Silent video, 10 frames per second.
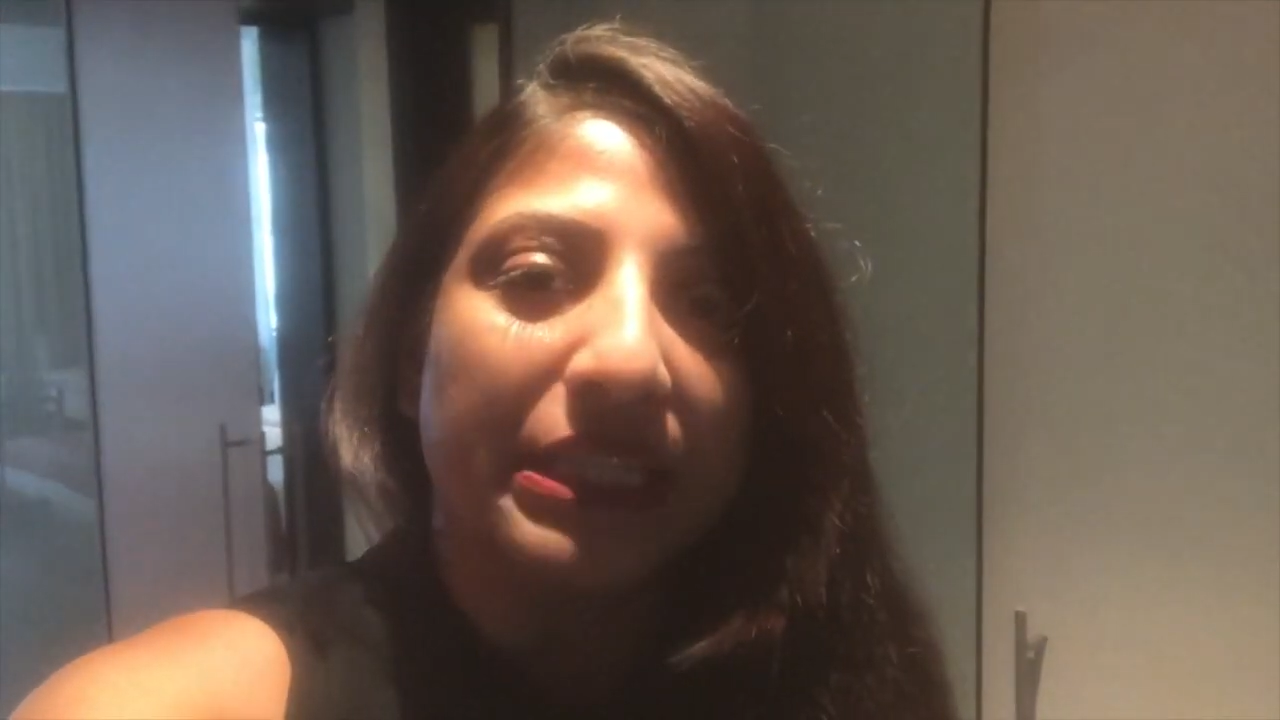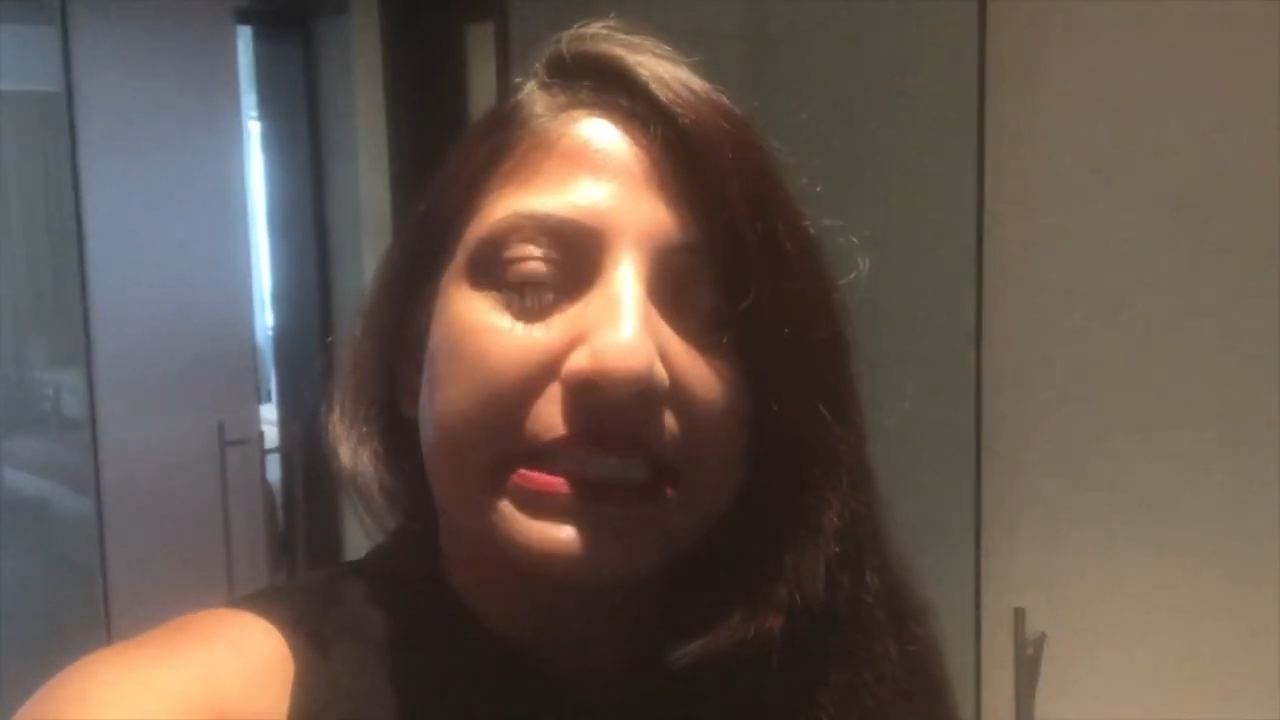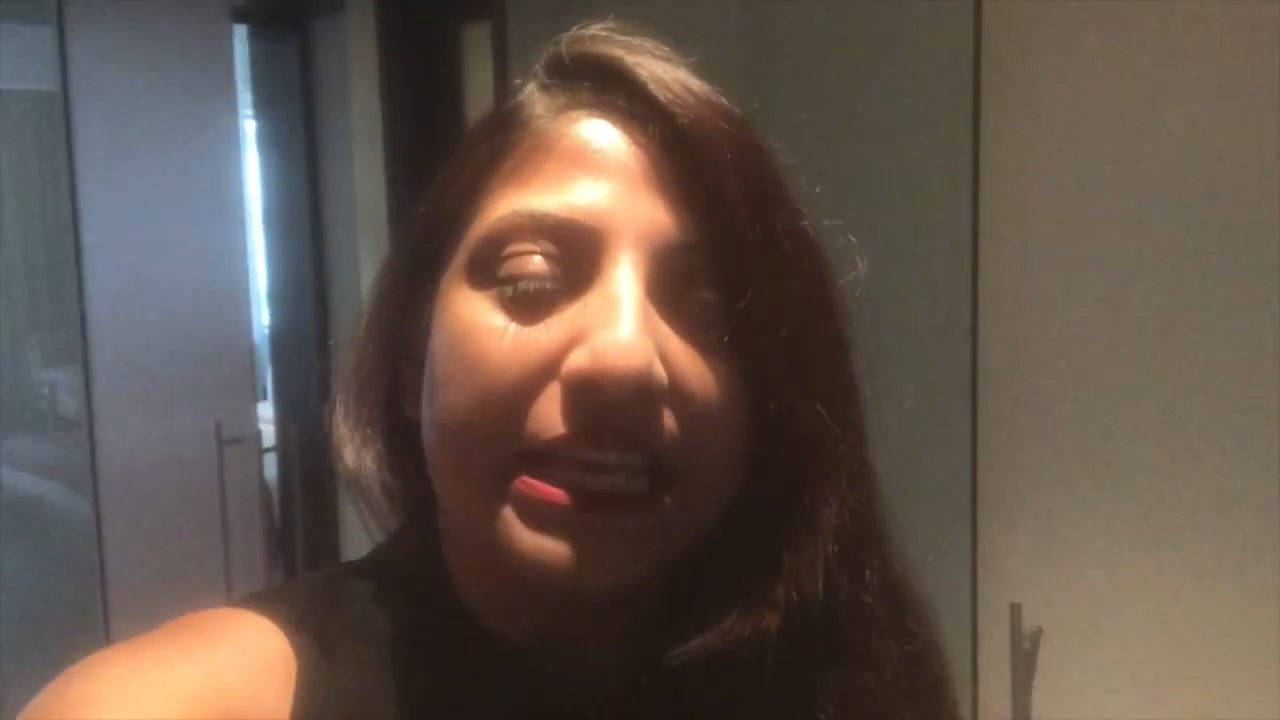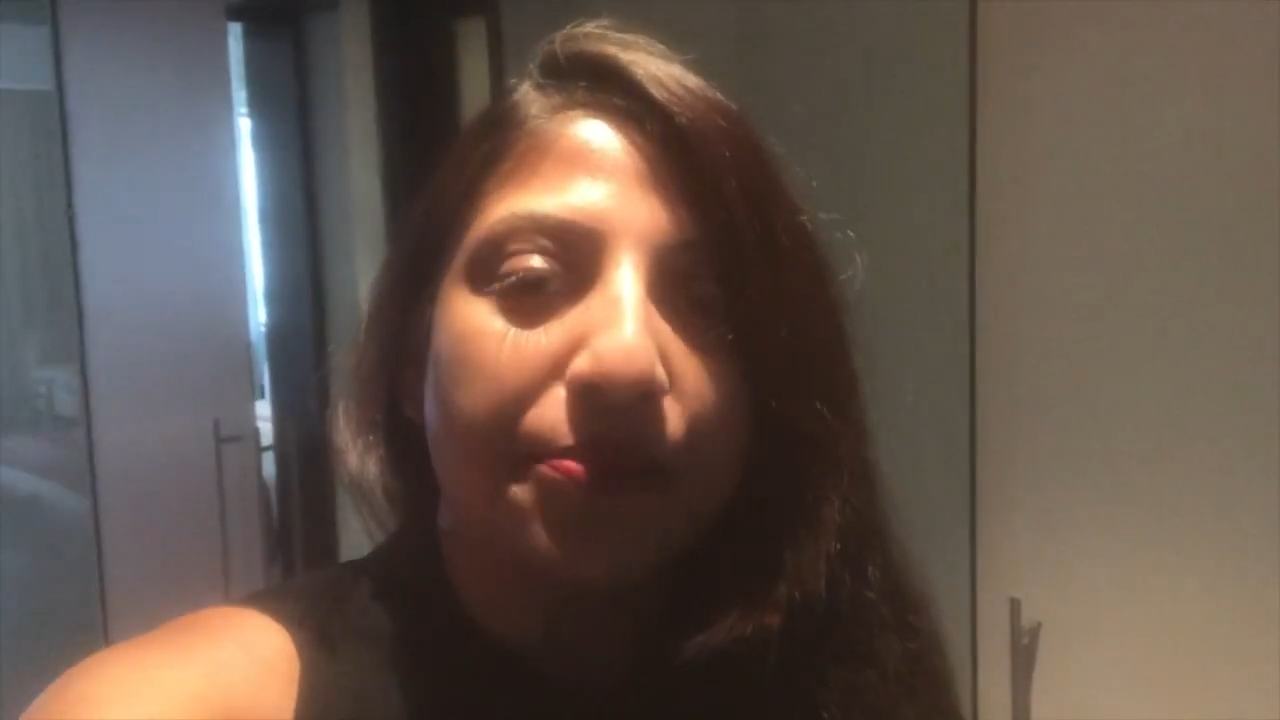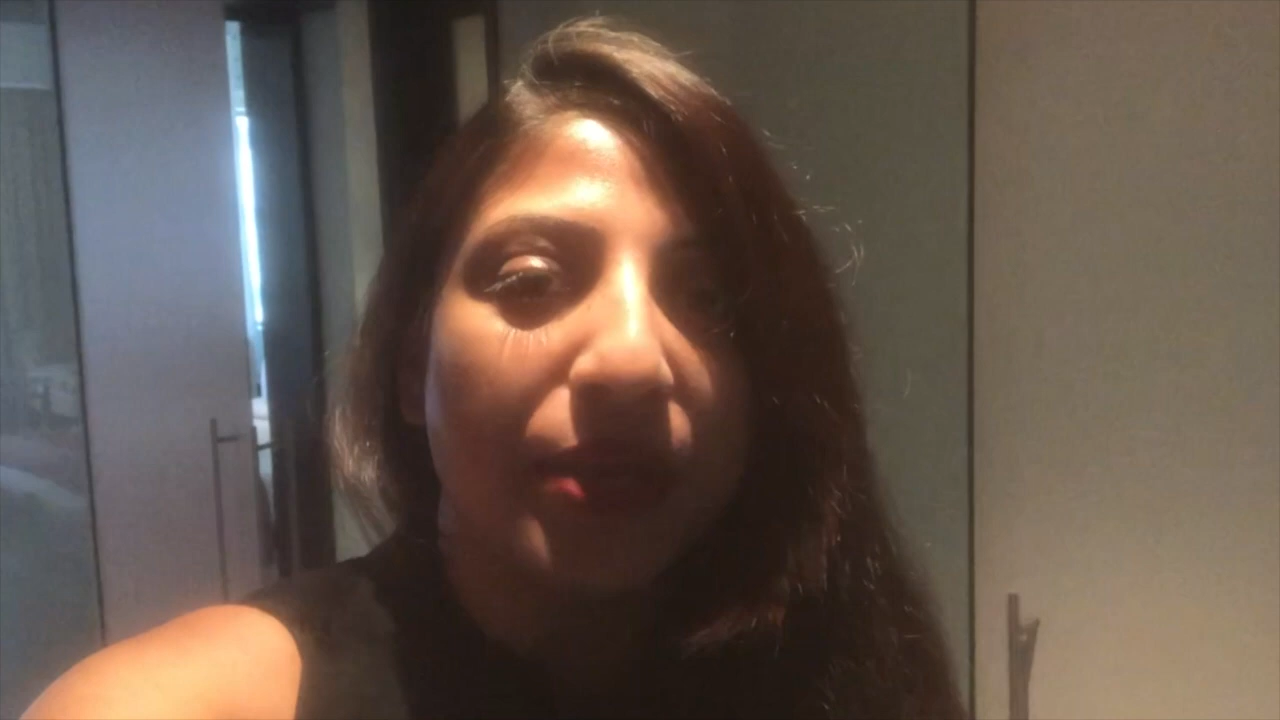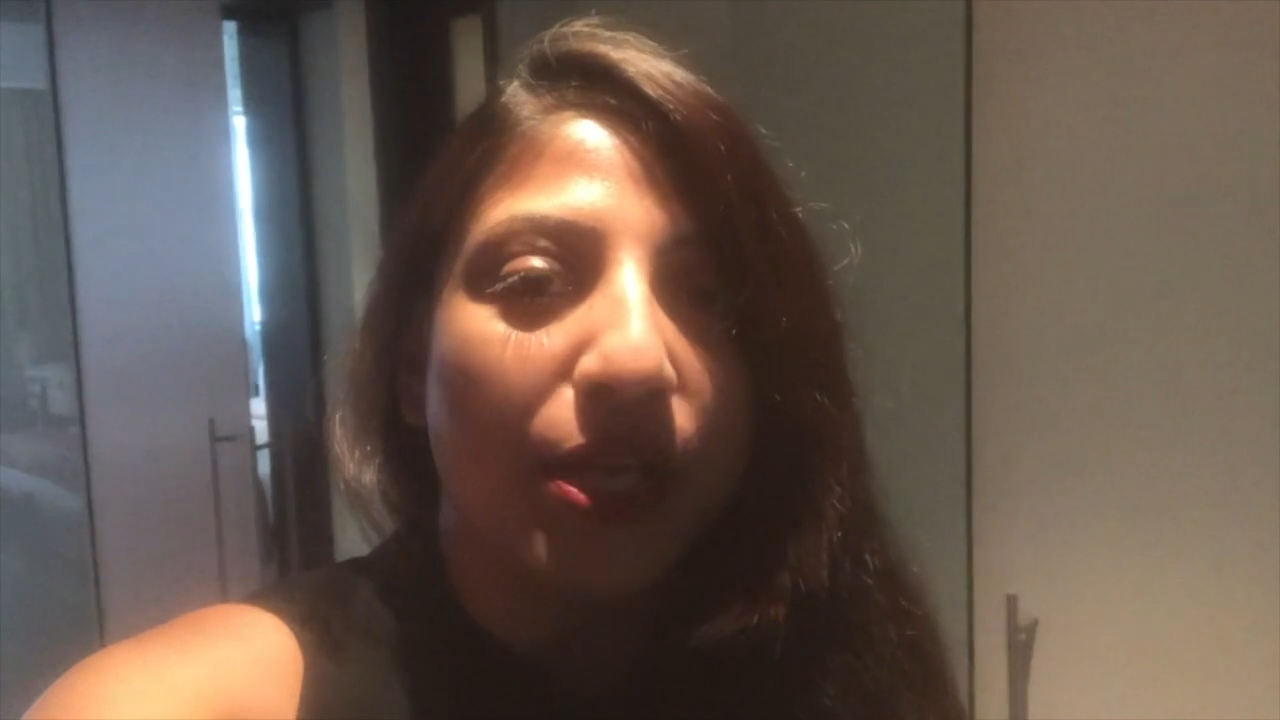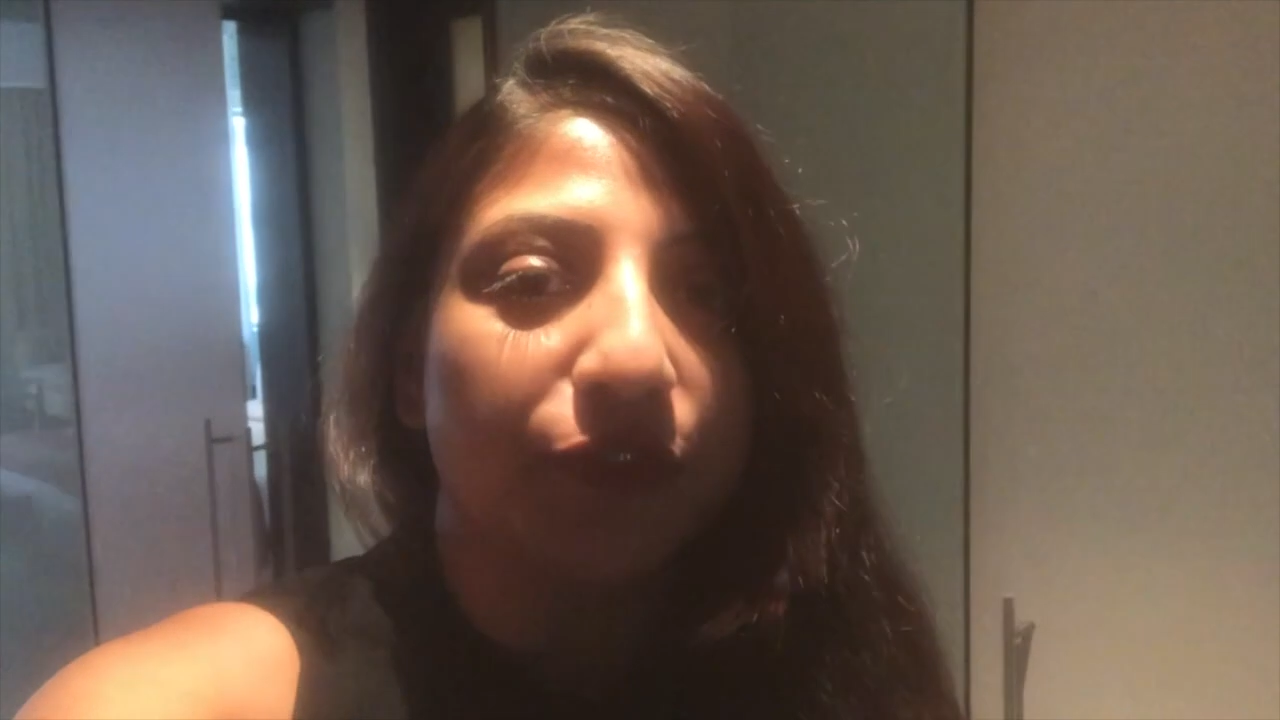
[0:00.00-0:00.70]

a sneak peek